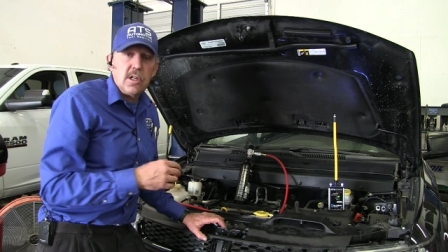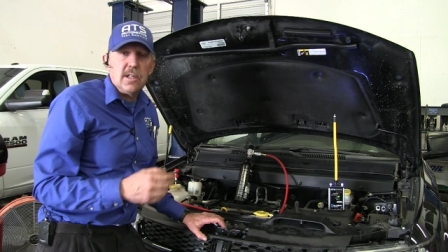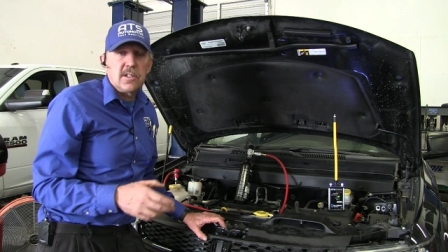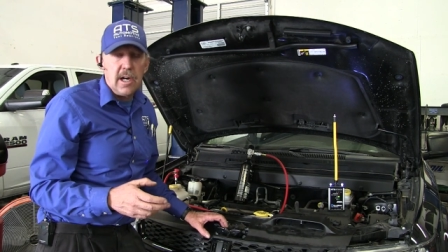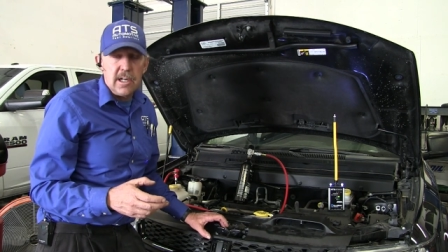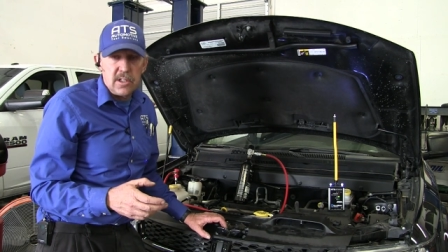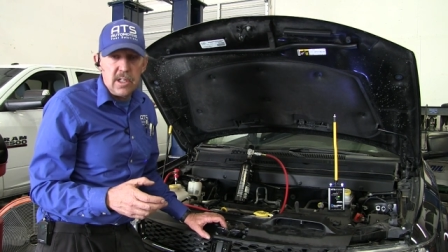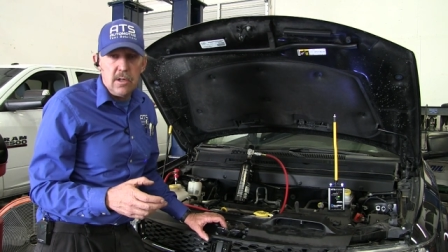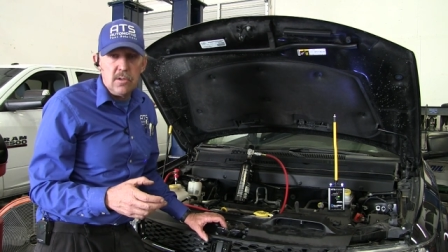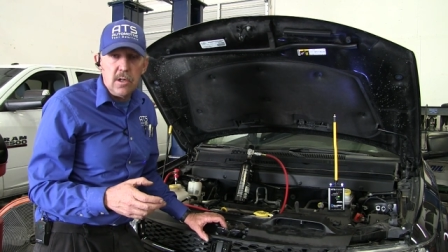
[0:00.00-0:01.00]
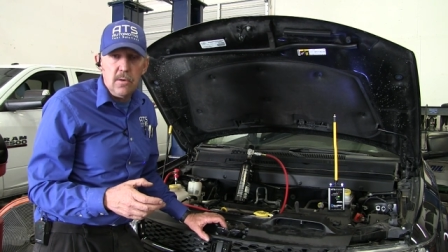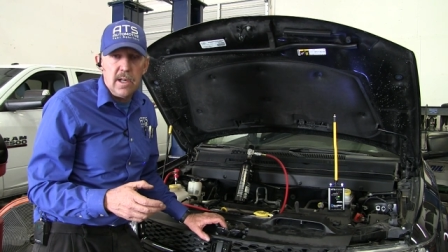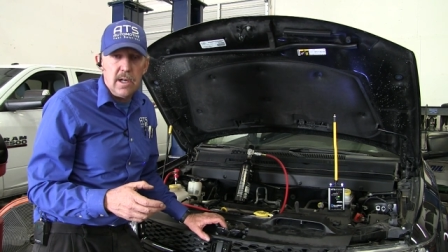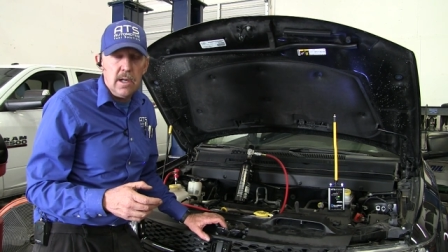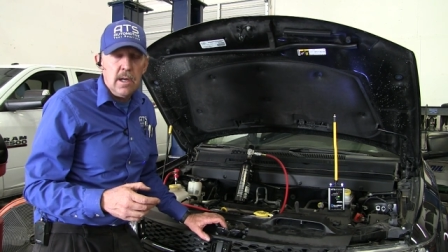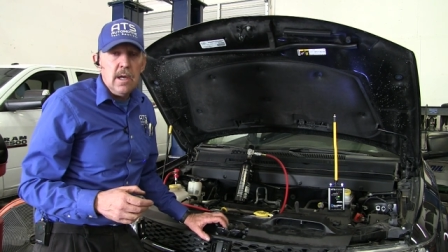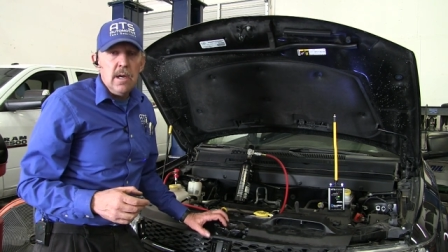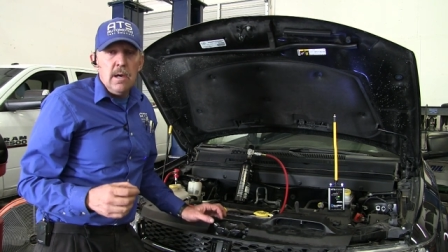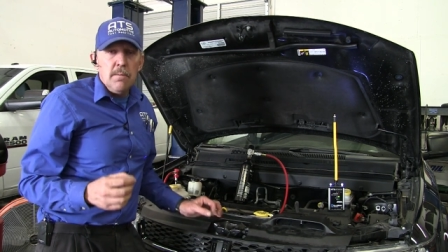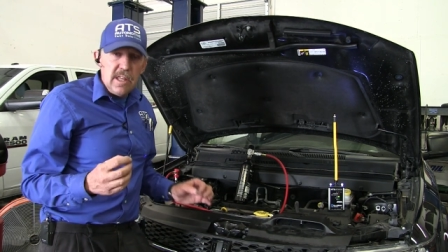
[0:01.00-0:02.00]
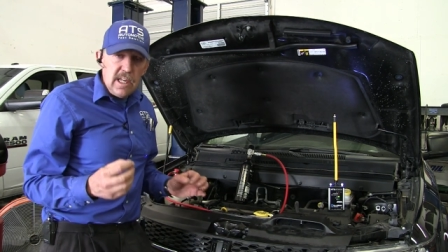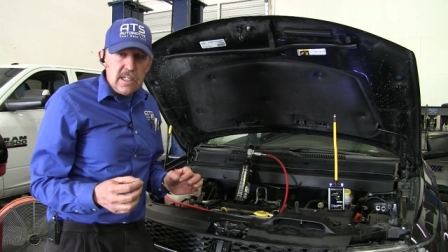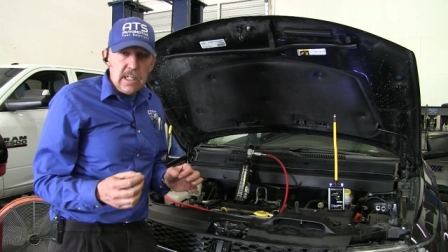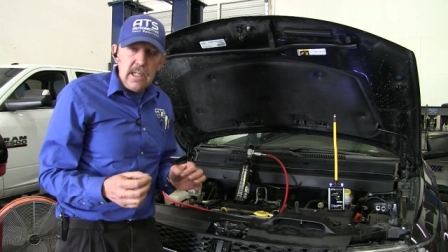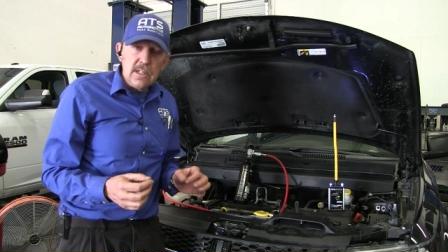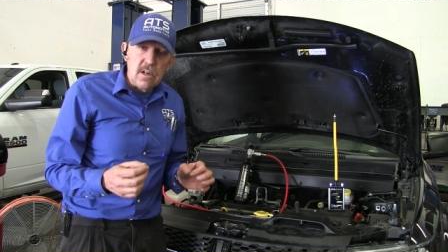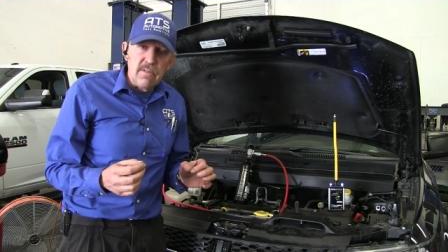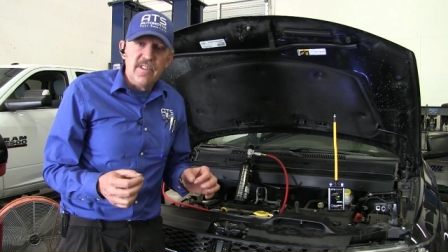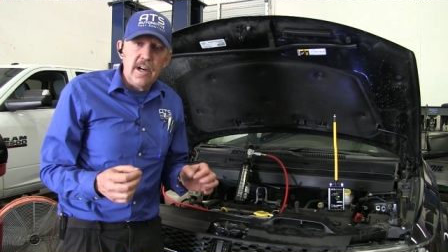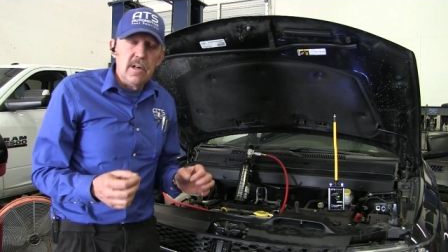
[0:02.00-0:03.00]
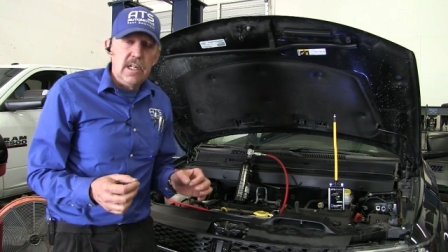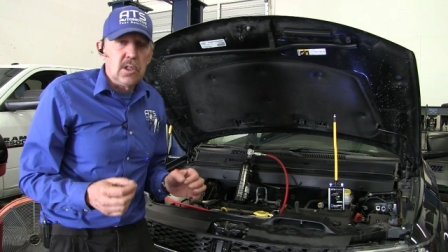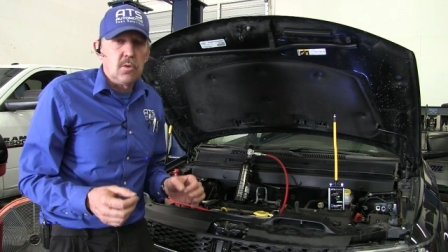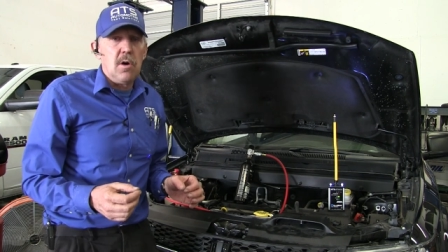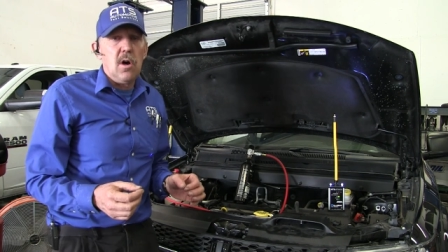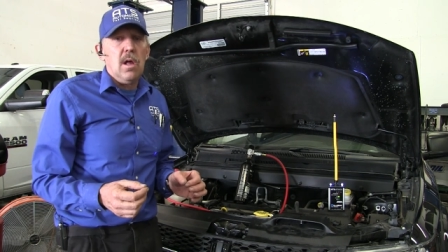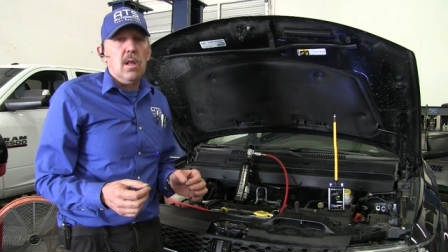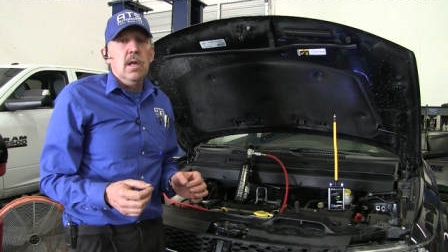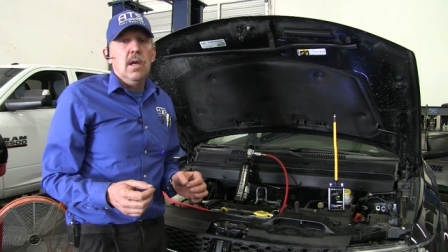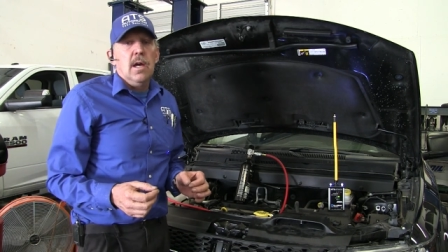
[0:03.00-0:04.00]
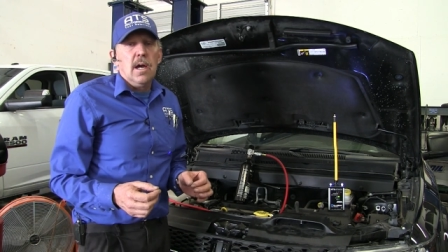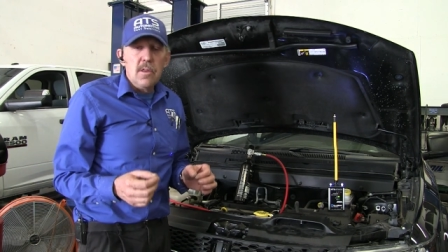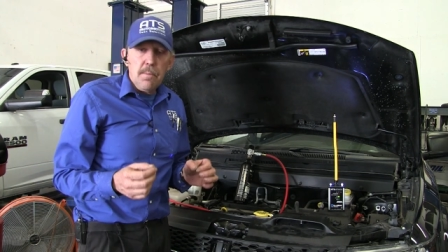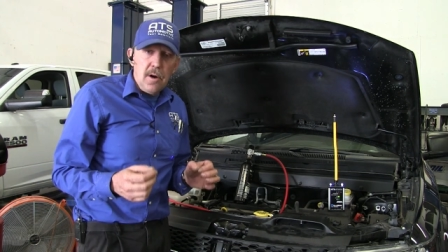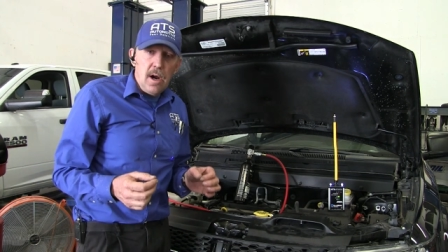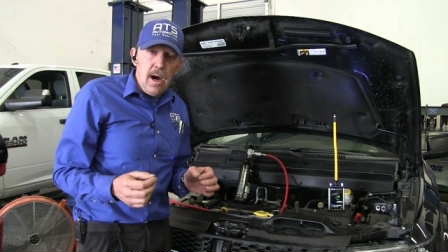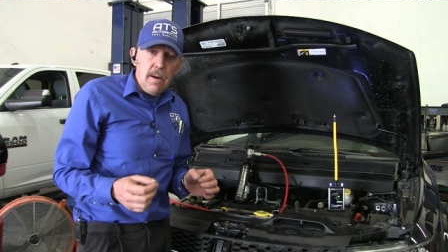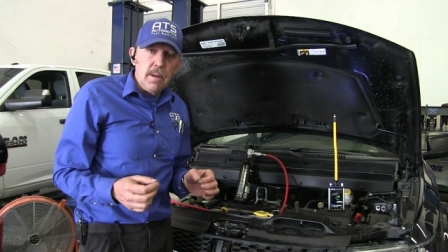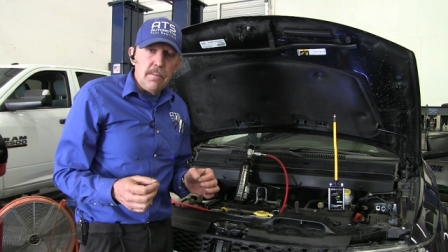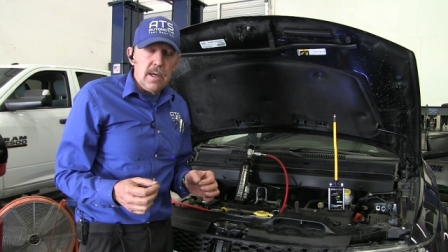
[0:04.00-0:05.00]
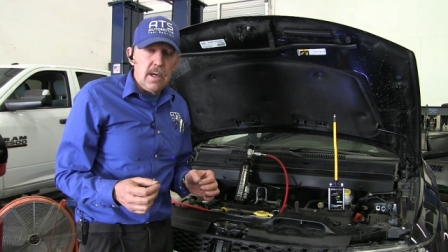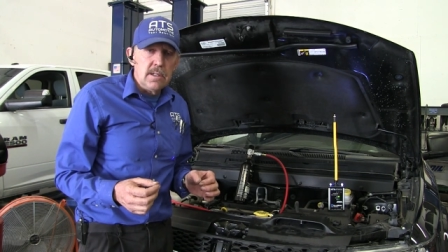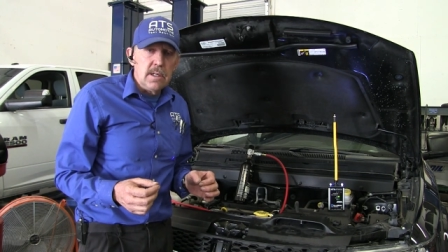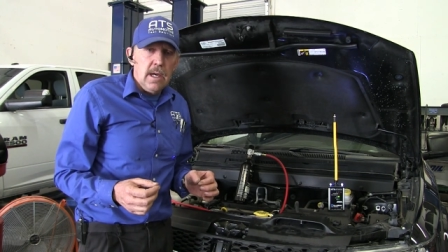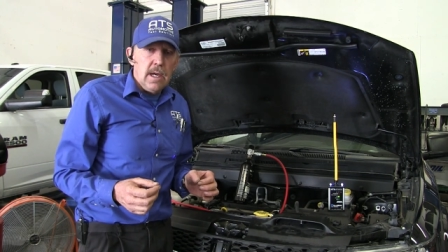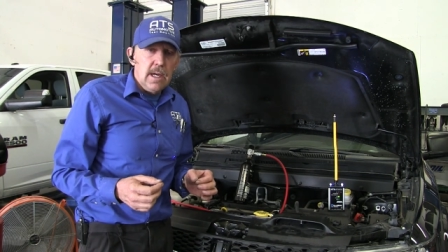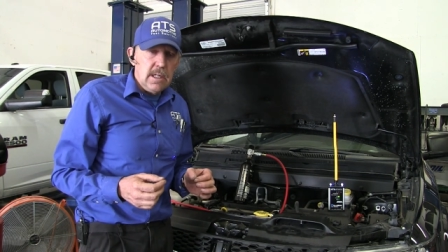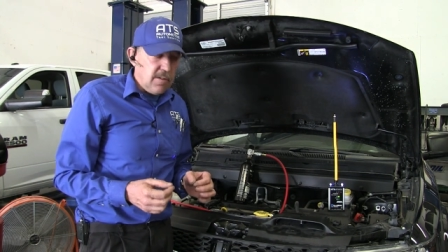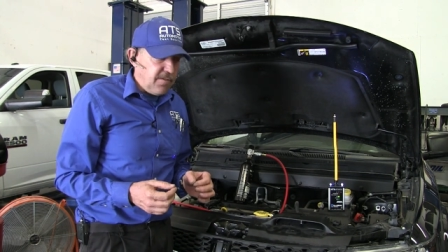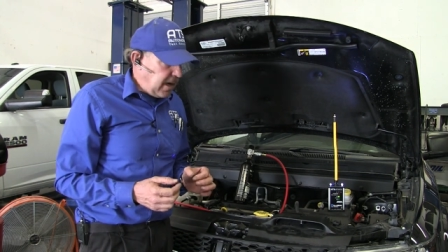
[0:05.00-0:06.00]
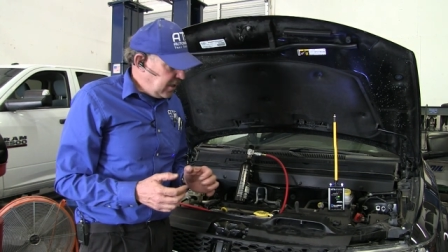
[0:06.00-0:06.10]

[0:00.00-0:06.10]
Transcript: it. It's got CO2 in it. These leaks are very small. And the problem is, is if I